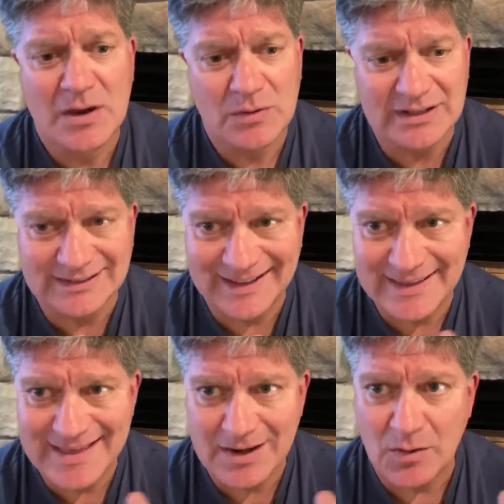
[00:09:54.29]
We're going to lay
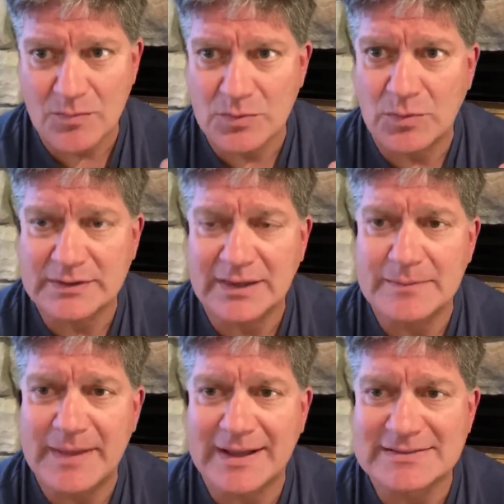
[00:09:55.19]
that over what
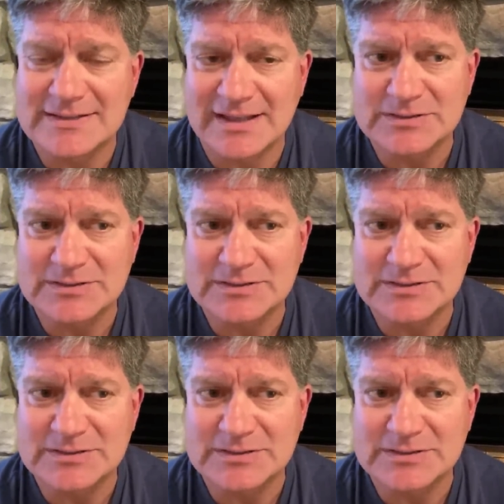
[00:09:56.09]
Glenn Beck has done.